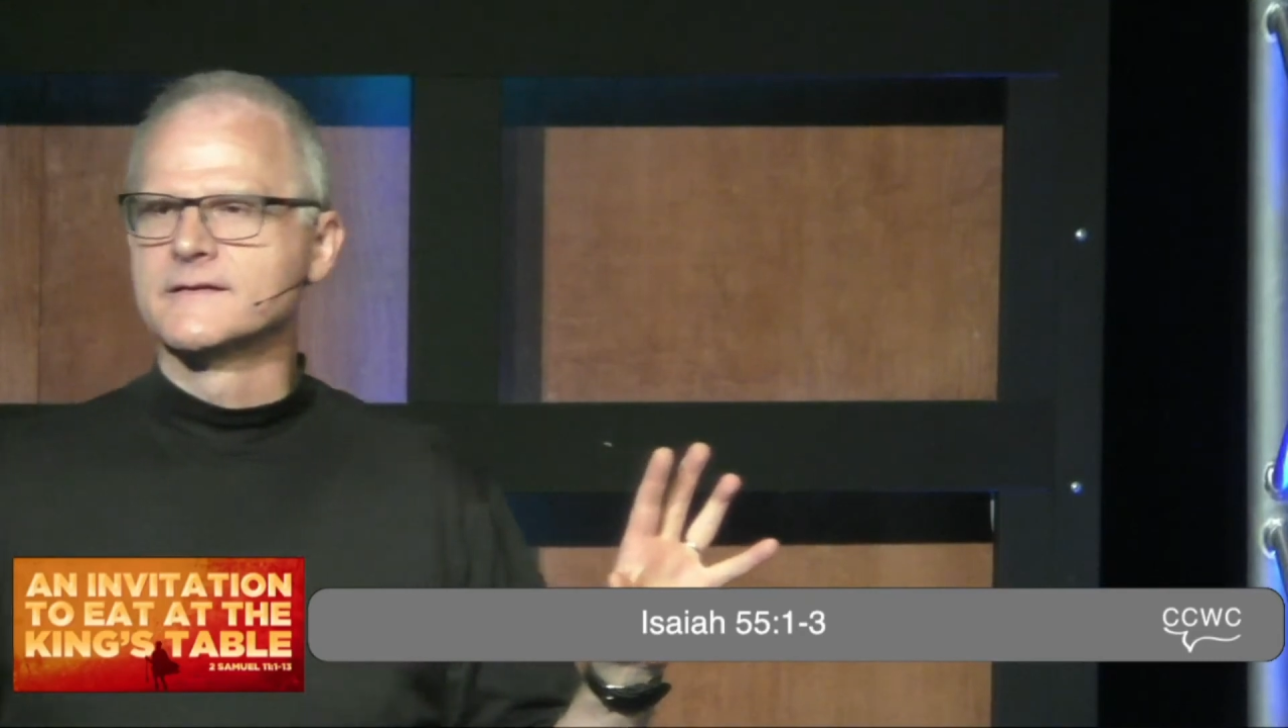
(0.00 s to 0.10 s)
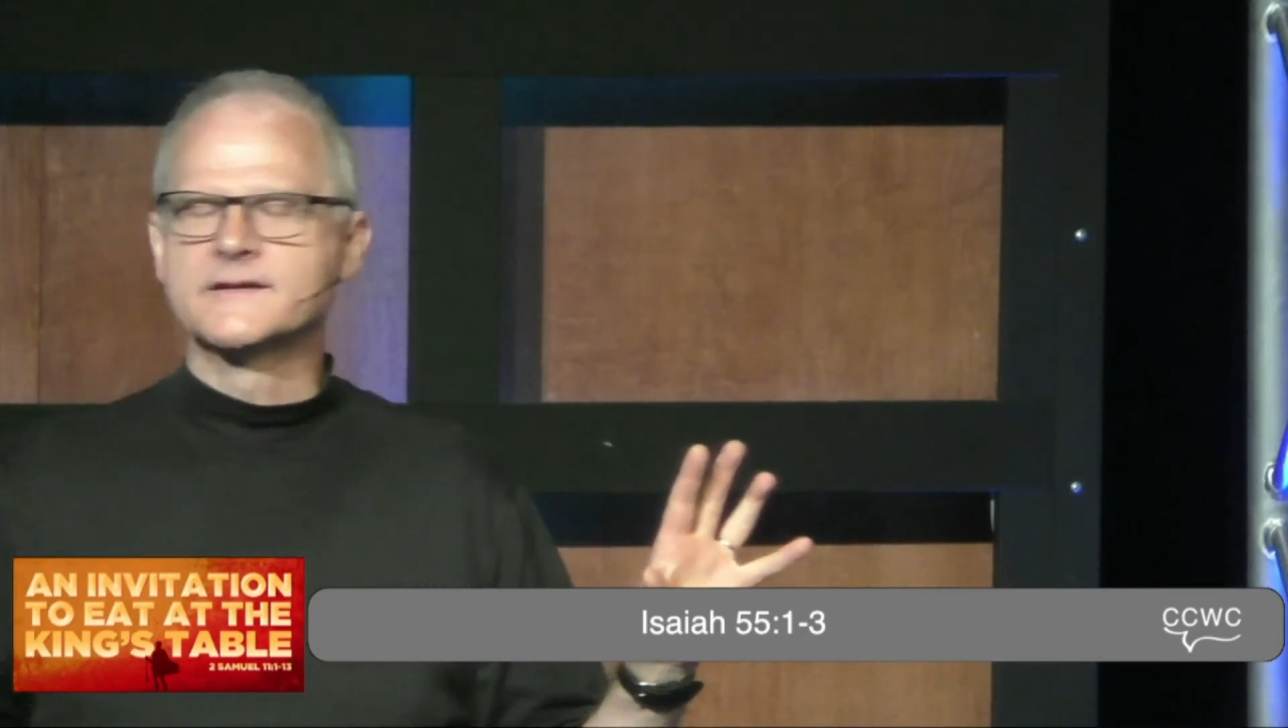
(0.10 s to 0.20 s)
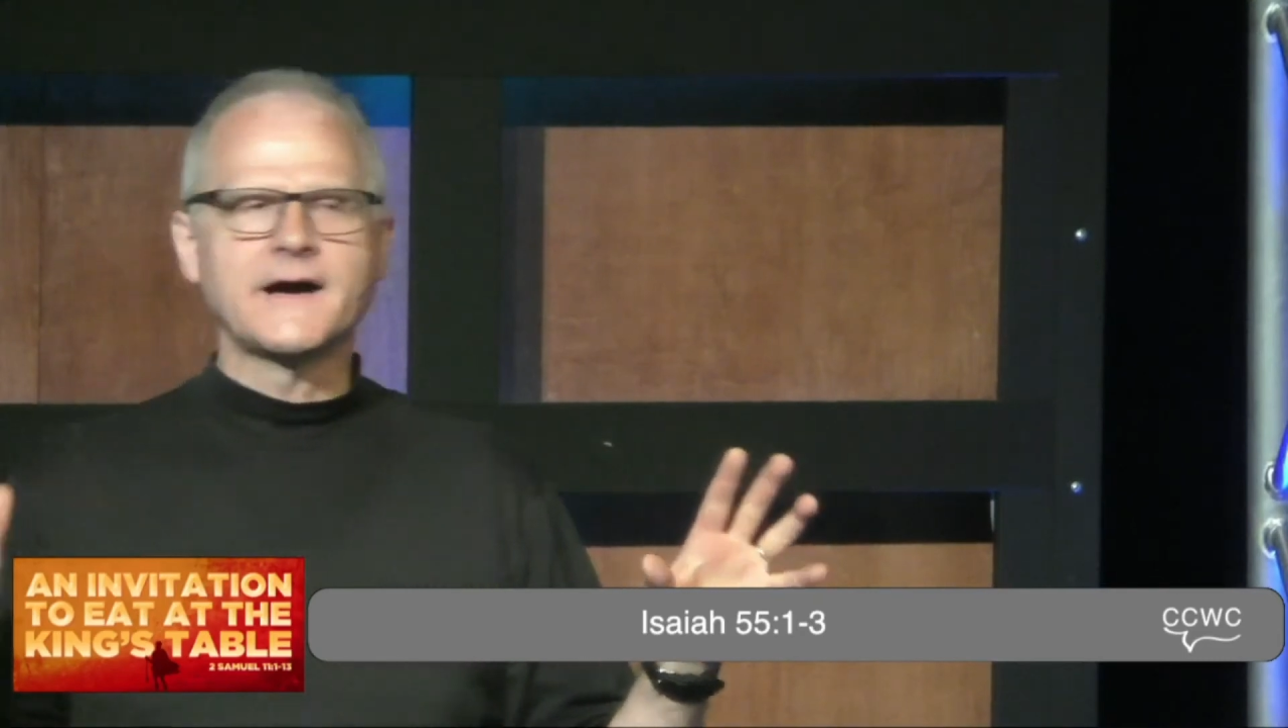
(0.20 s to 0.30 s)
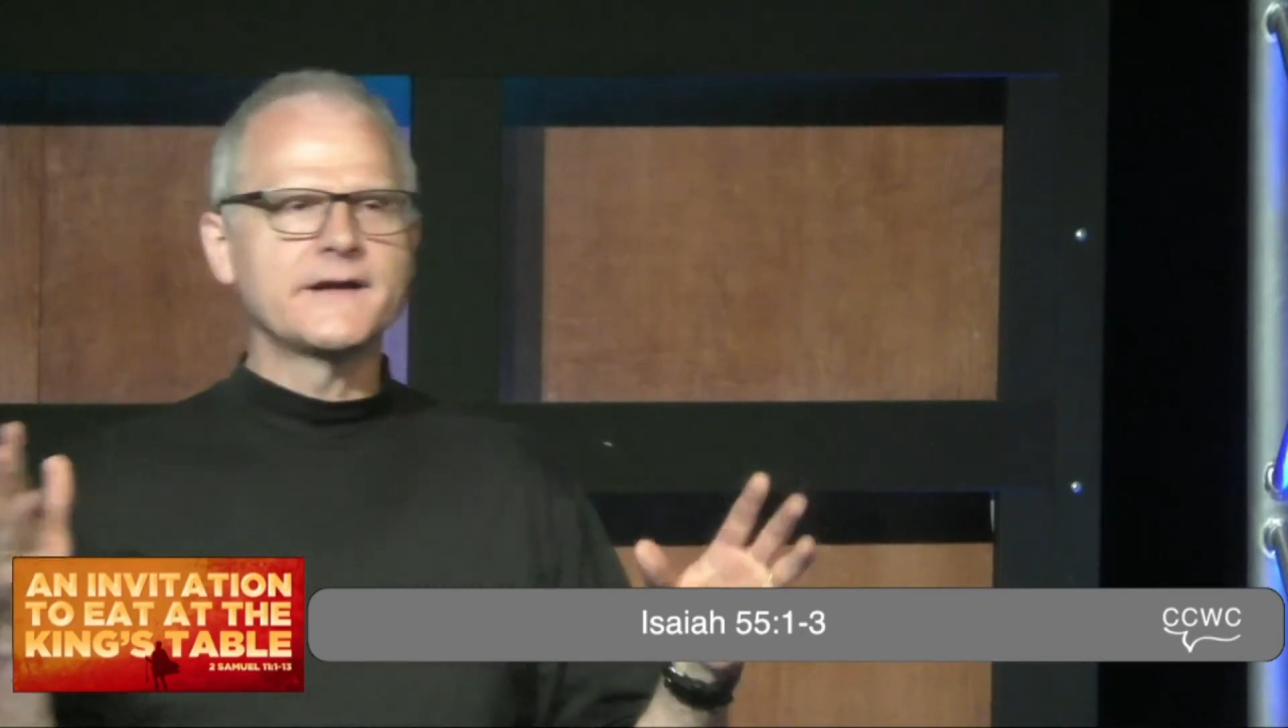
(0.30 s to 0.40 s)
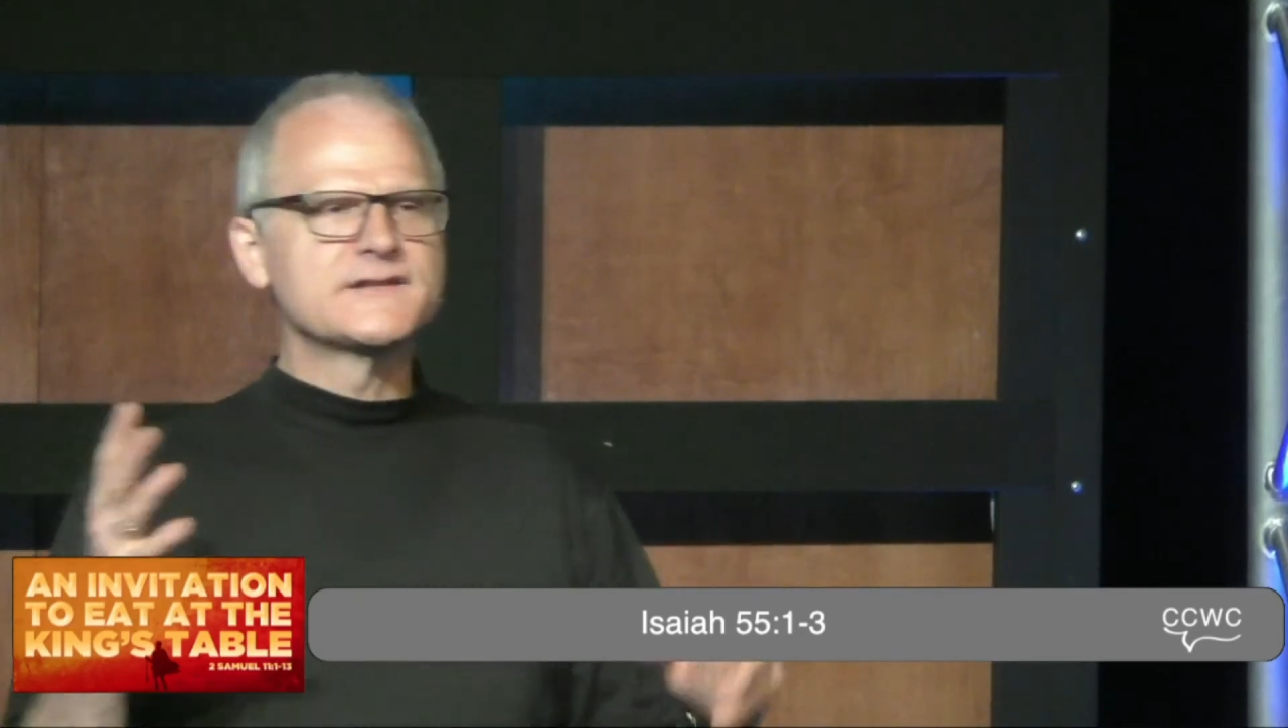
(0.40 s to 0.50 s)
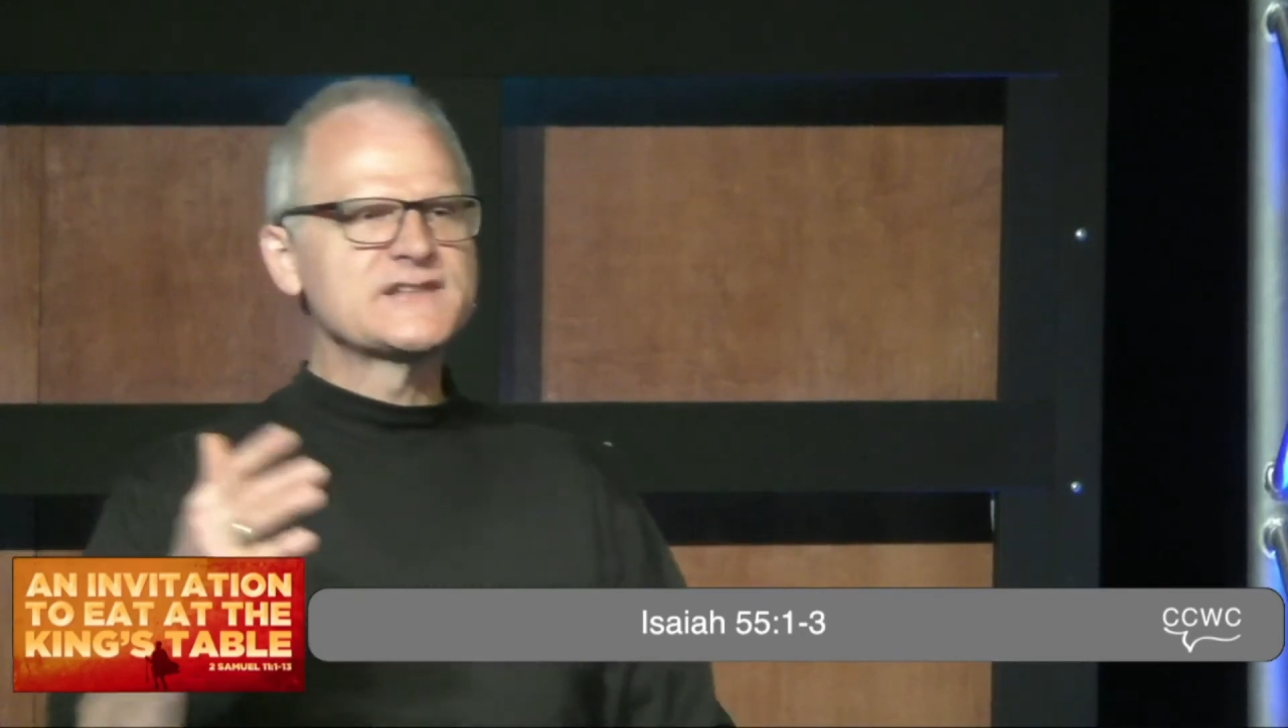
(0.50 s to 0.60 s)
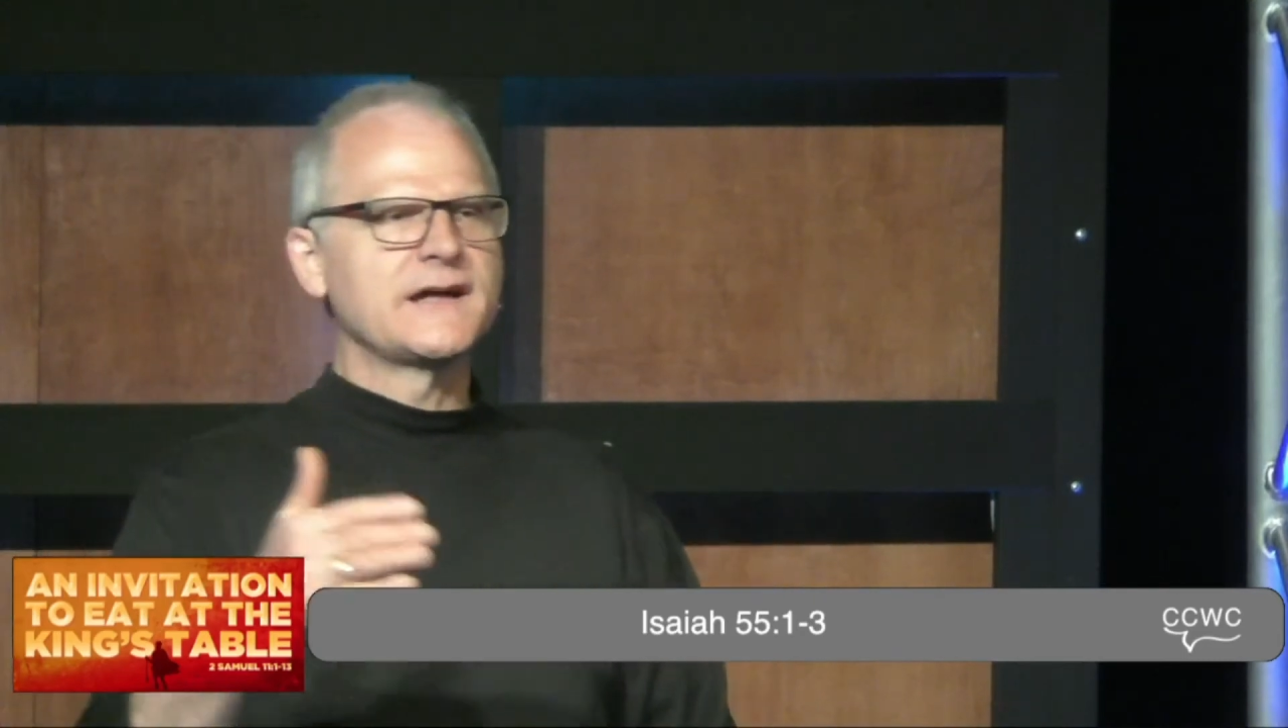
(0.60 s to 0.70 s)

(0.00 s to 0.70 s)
God does